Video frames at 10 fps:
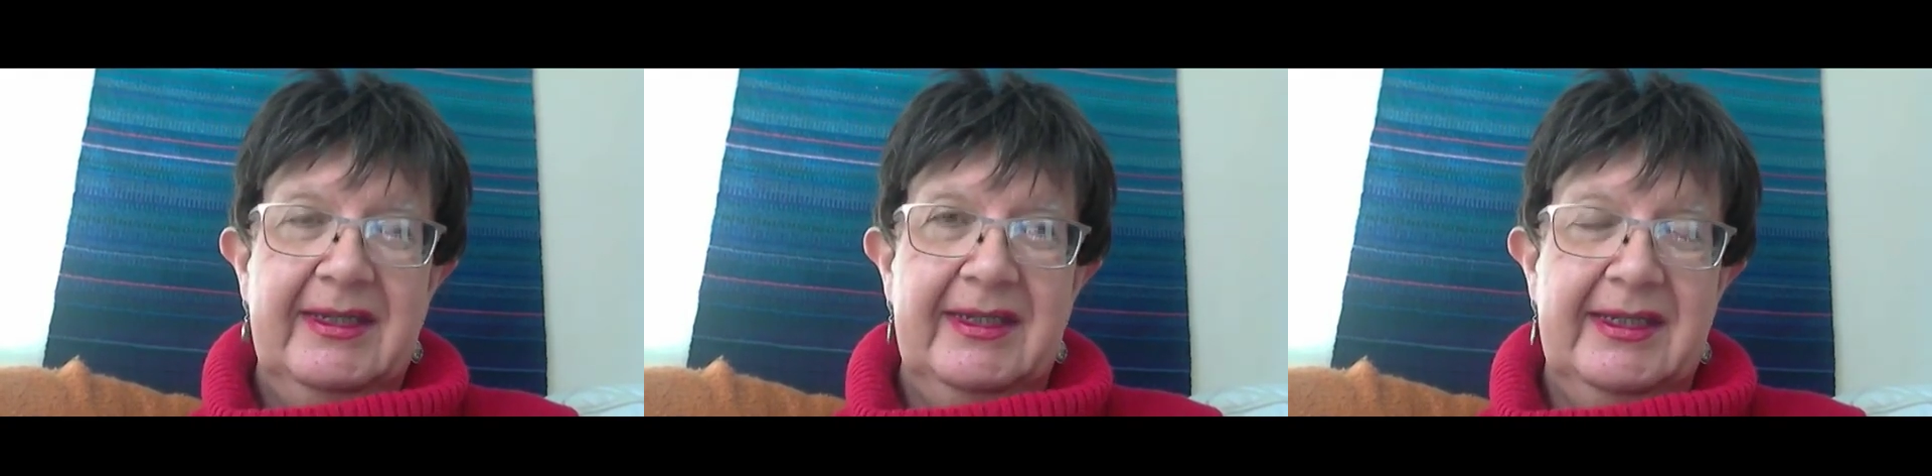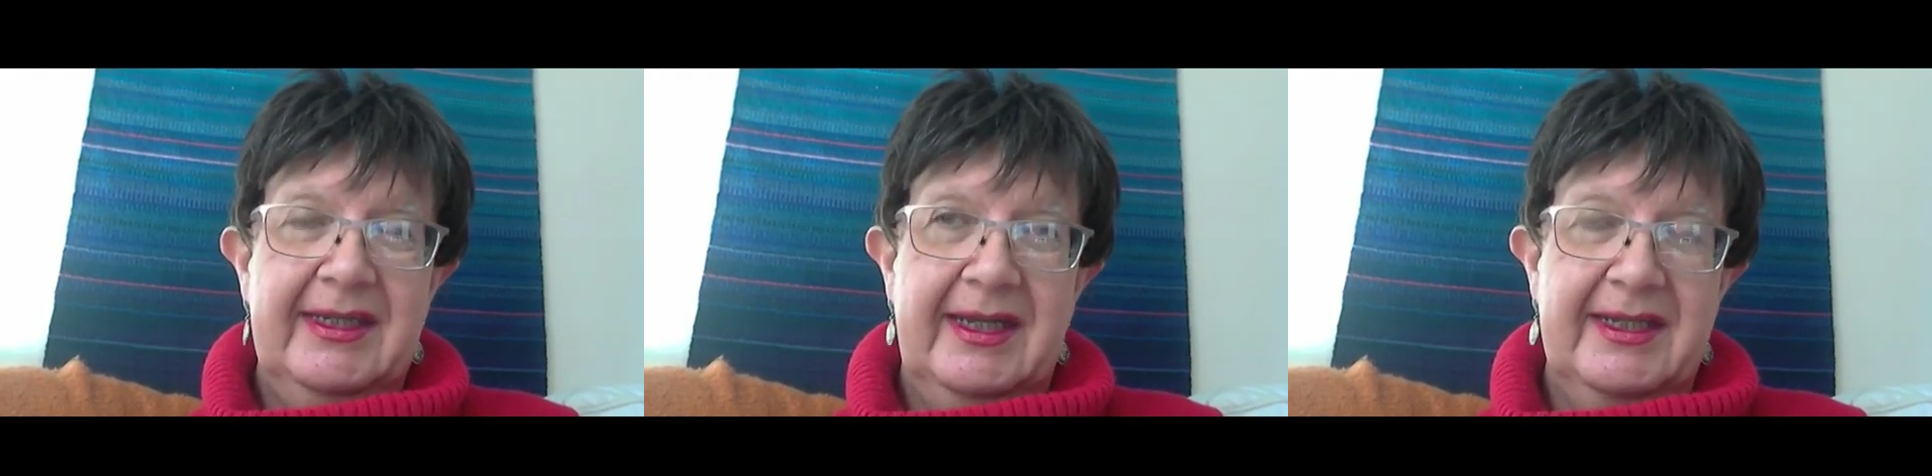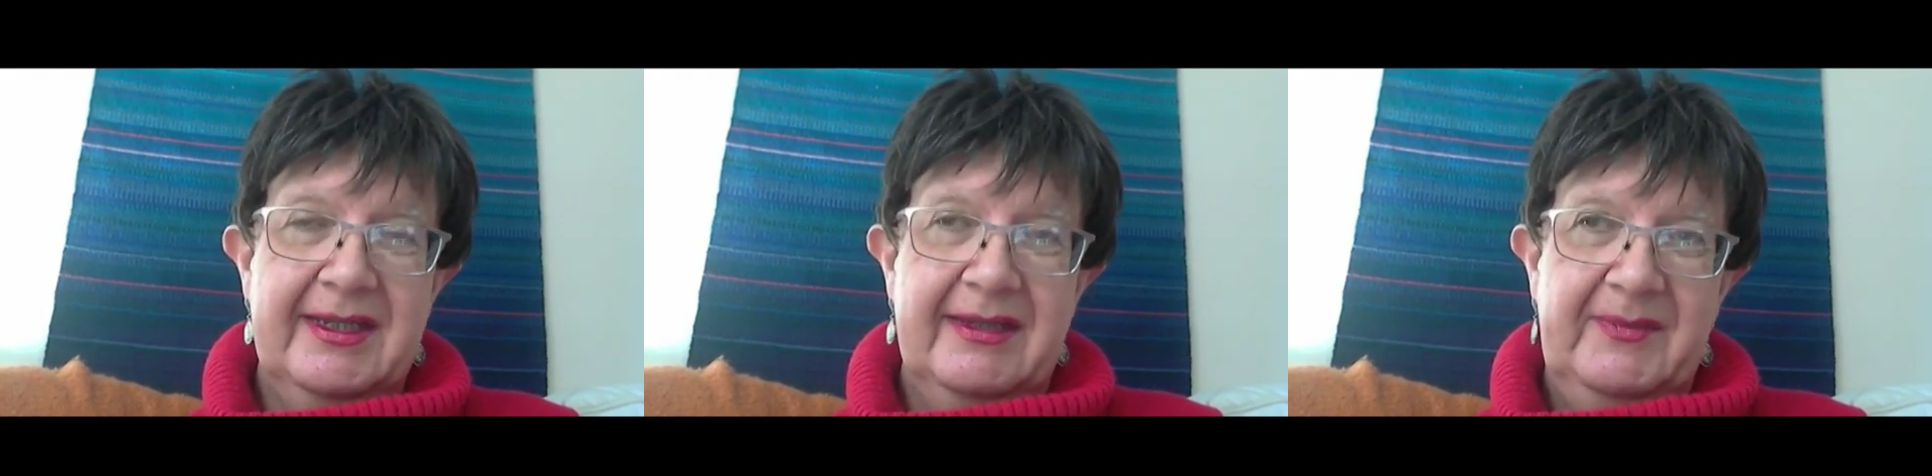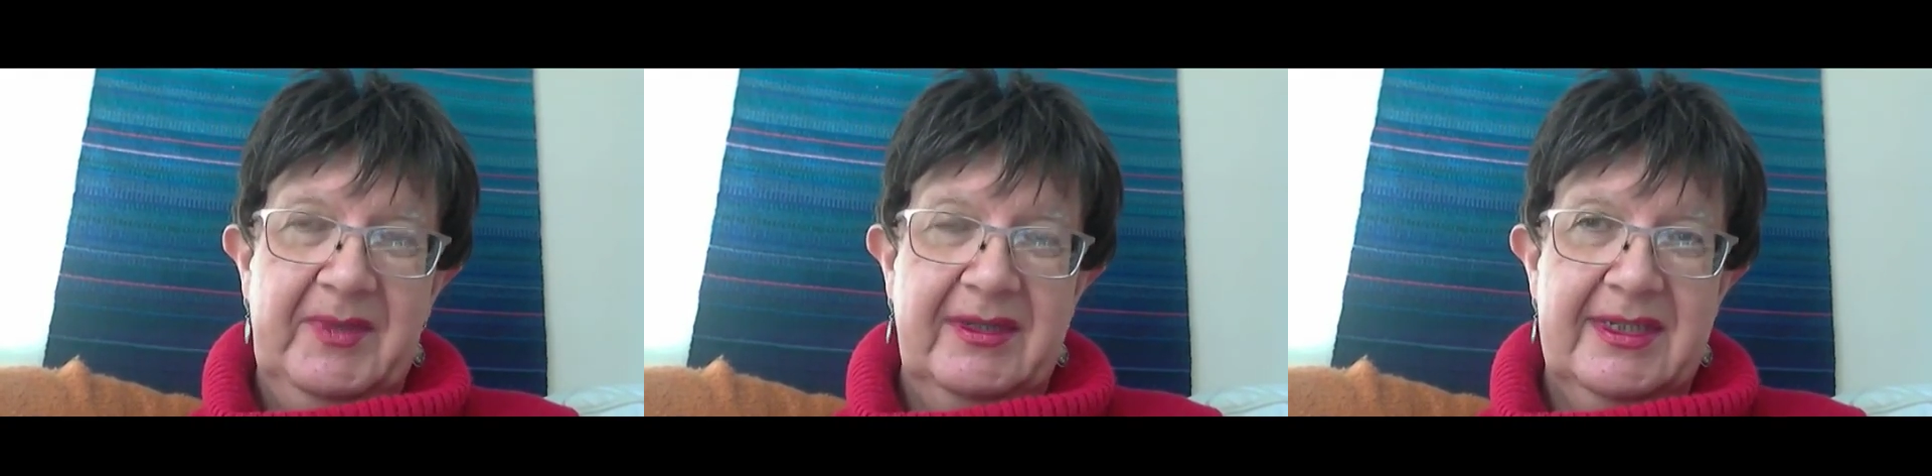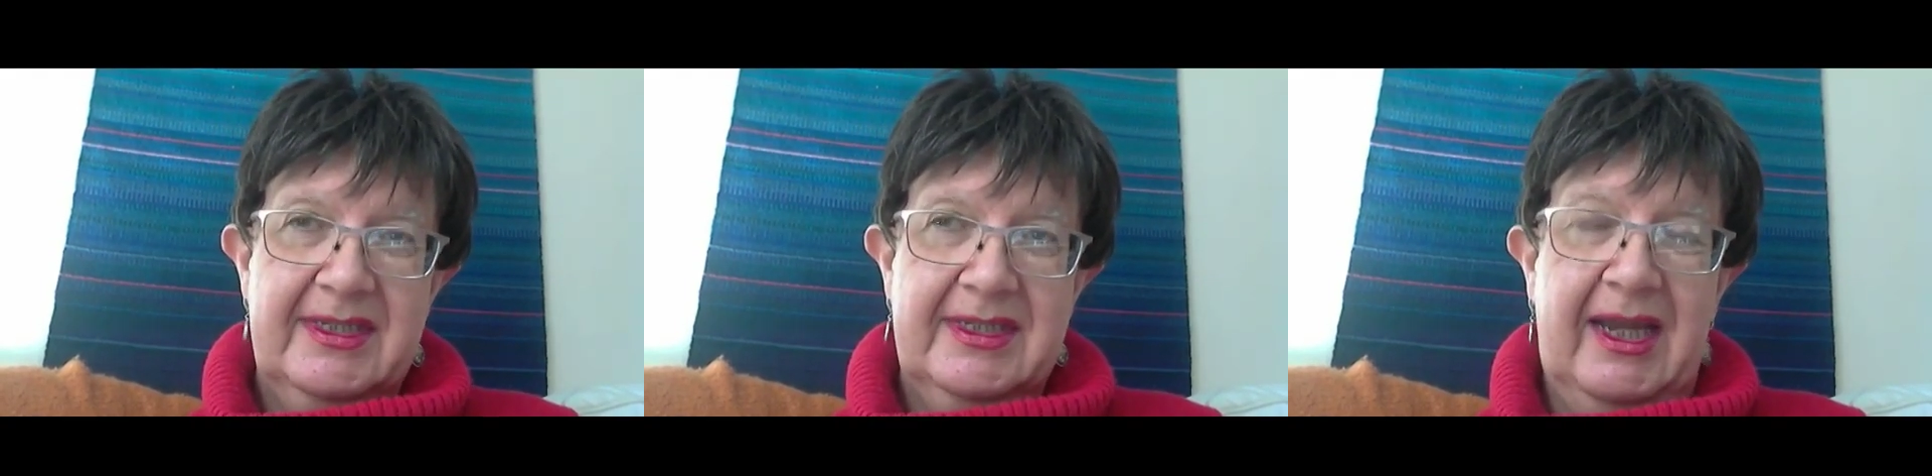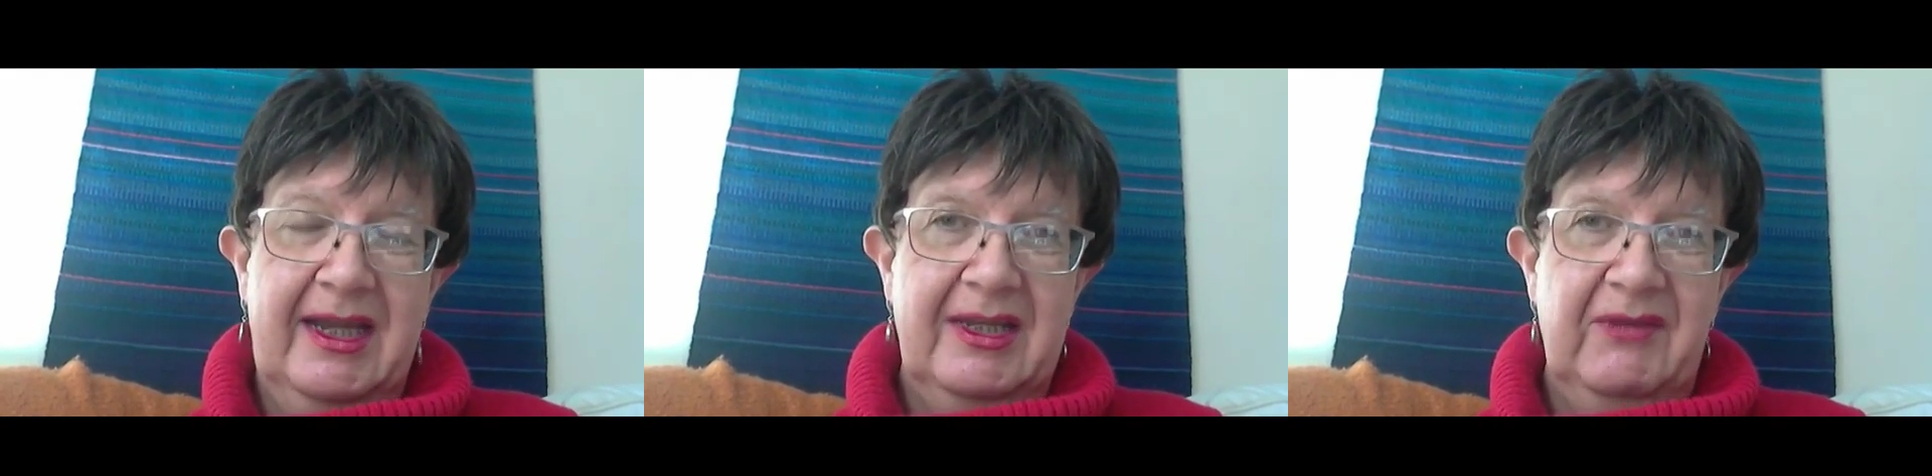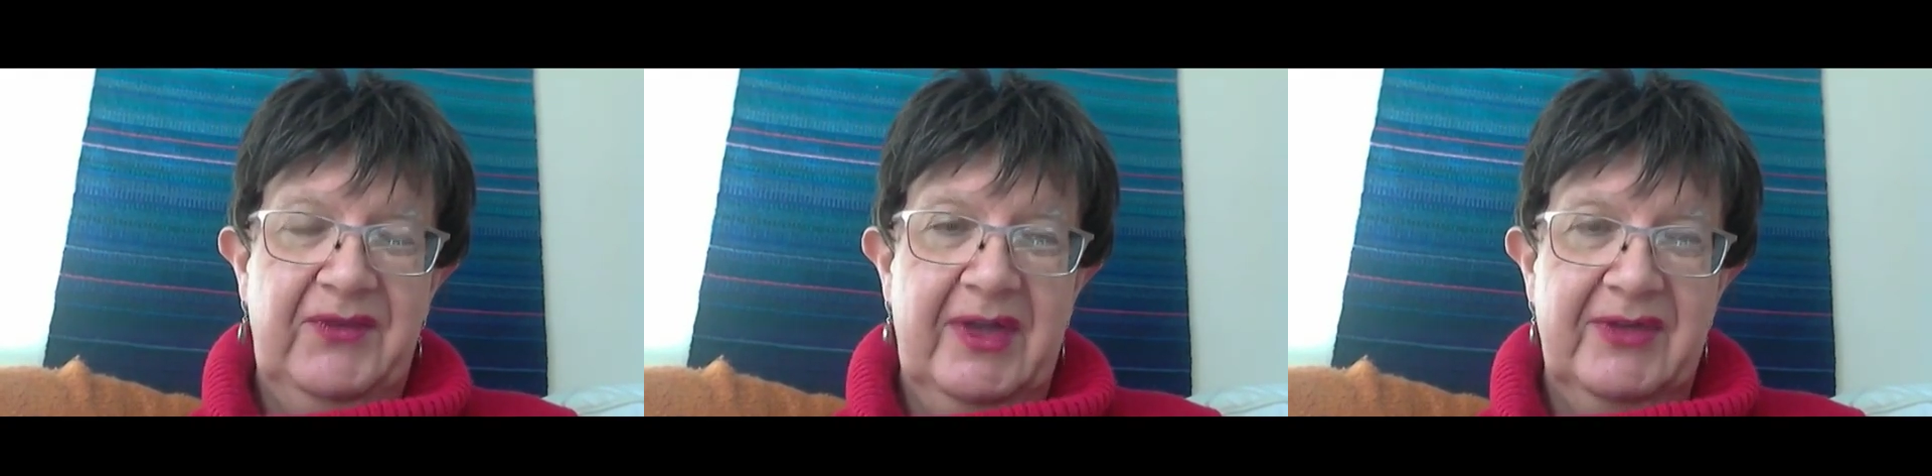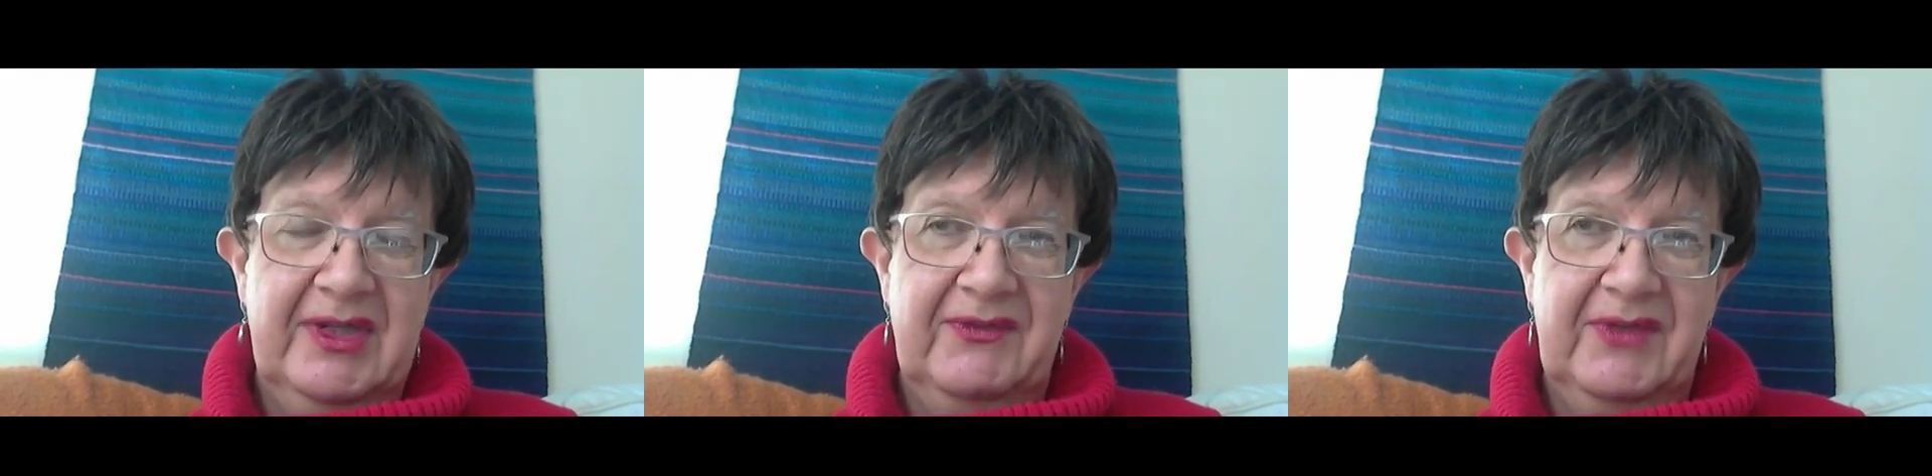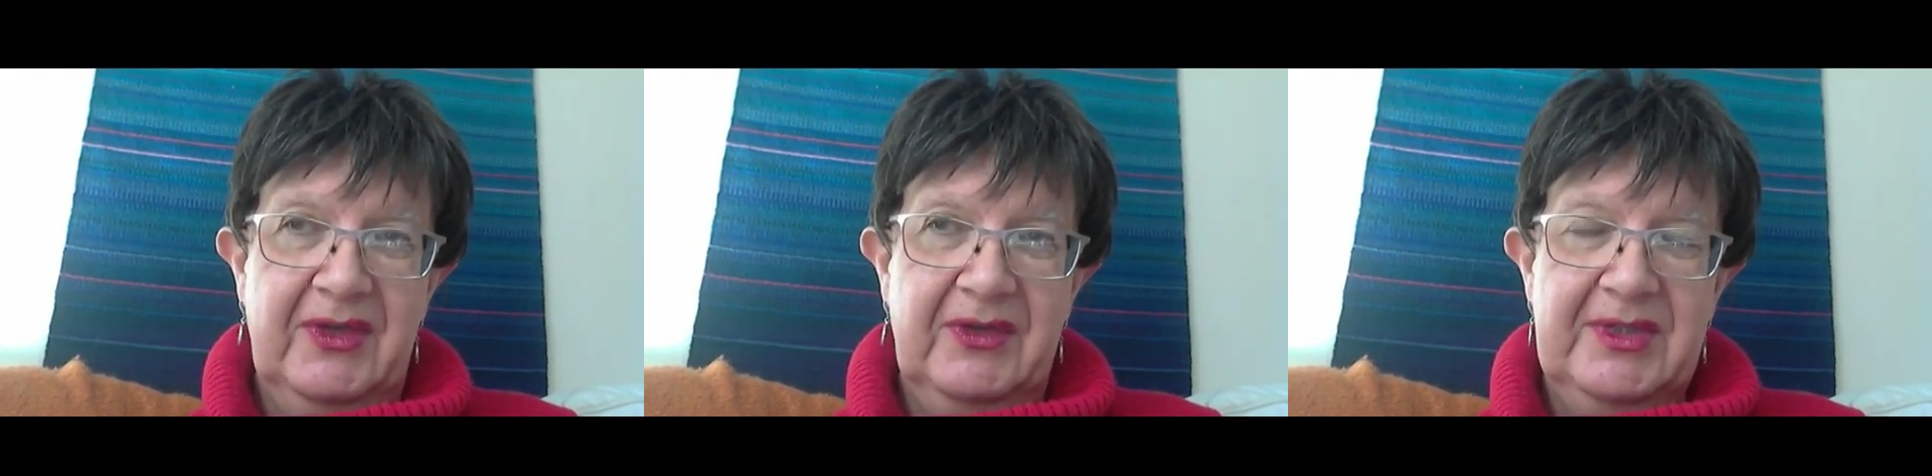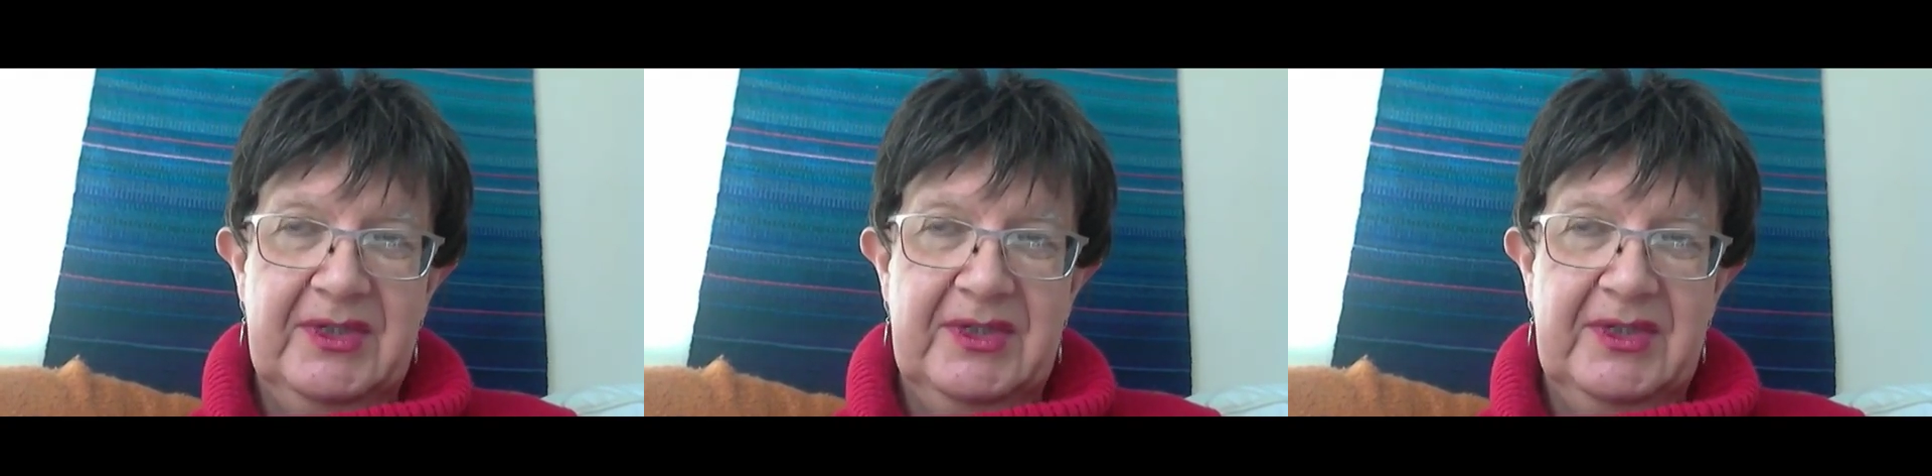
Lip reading: It has a slightly federative look